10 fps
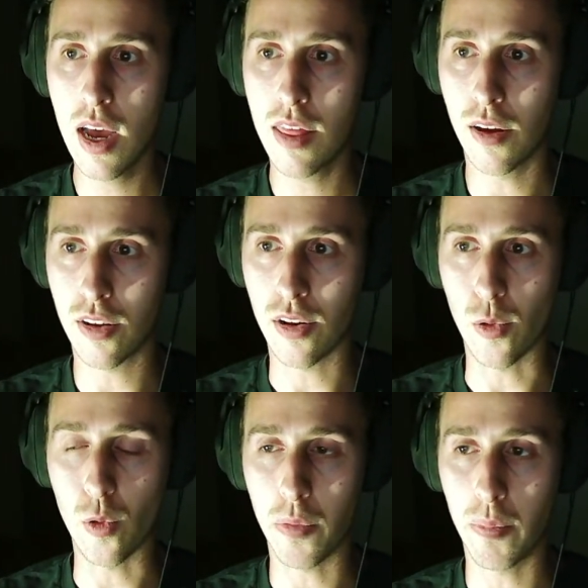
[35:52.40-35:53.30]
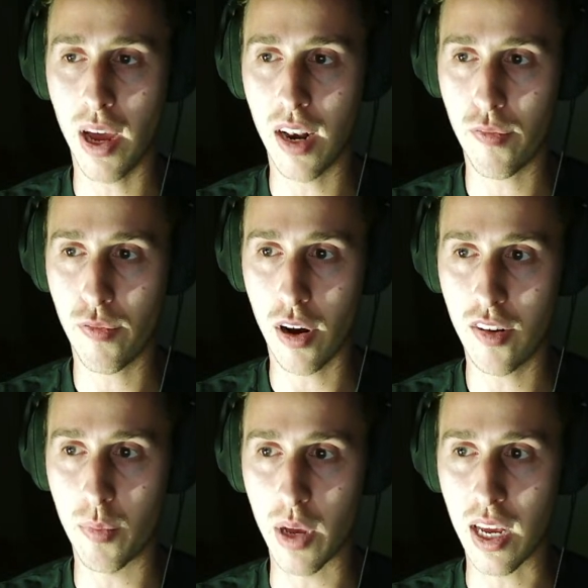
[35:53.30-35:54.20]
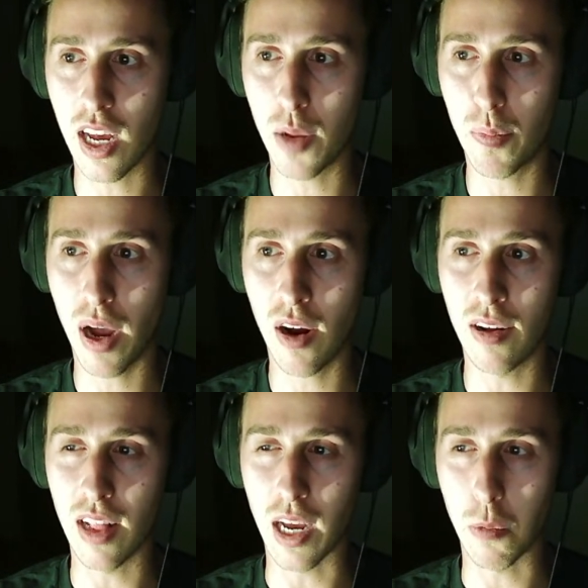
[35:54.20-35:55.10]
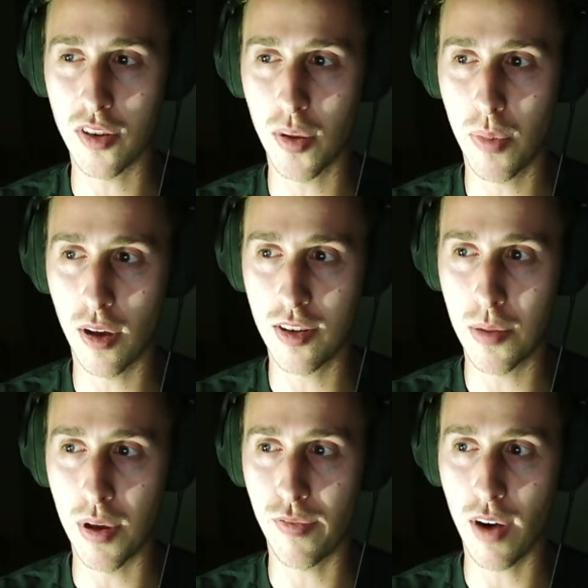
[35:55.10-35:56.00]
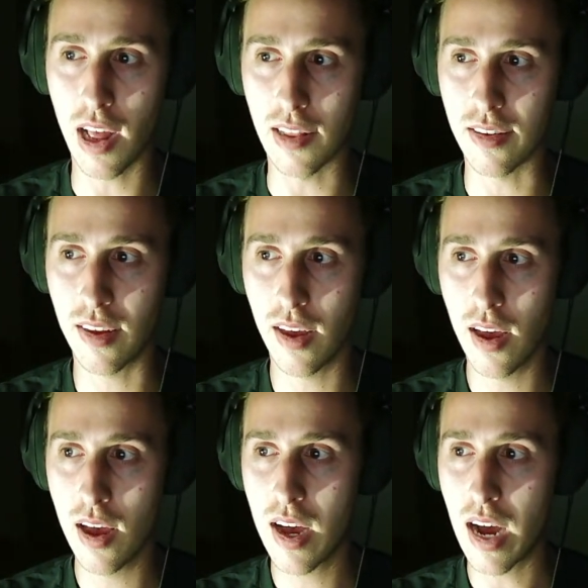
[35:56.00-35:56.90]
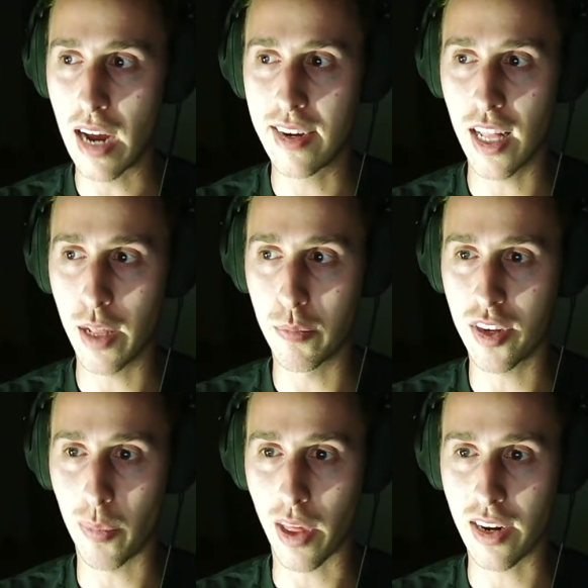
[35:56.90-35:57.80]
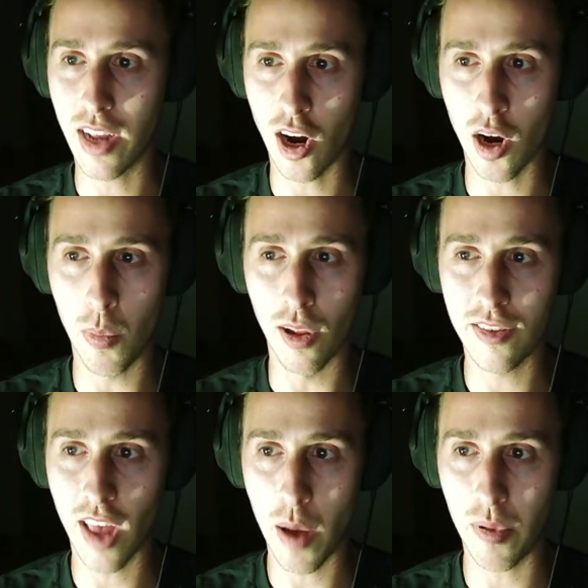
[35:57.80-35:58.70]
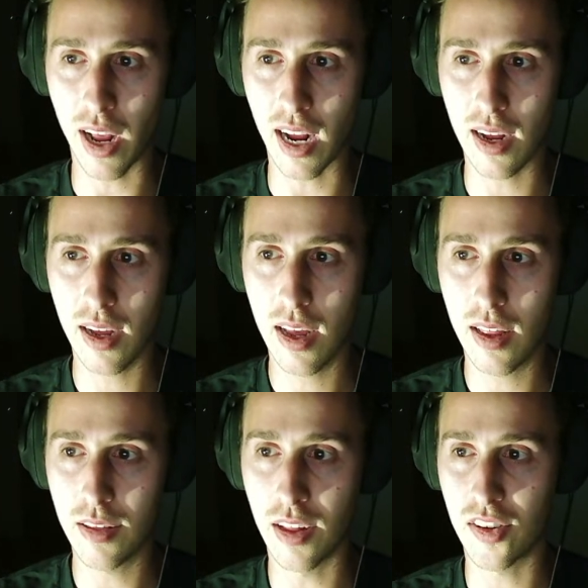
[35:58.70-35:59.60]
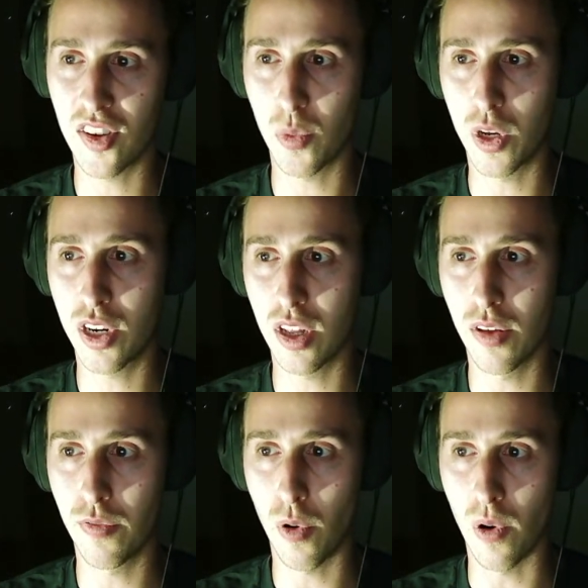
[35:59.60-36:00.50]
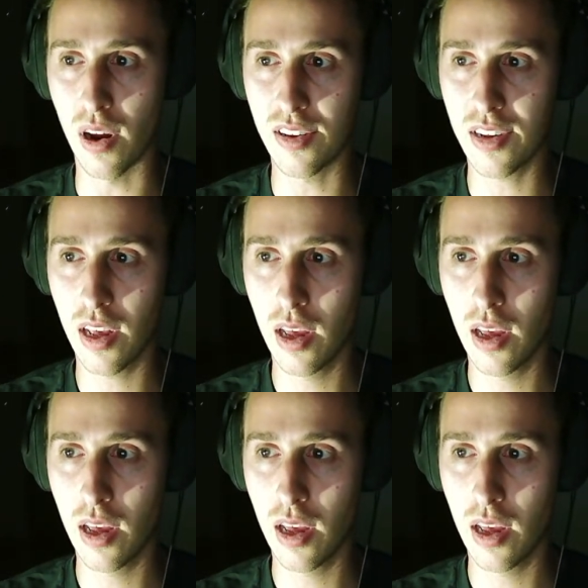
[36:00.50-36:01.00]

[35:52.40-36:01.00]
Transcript: There's an old man in front of me, and apparently we're supposed to be friends. I tell him something terrible is happening, then switch to the forest.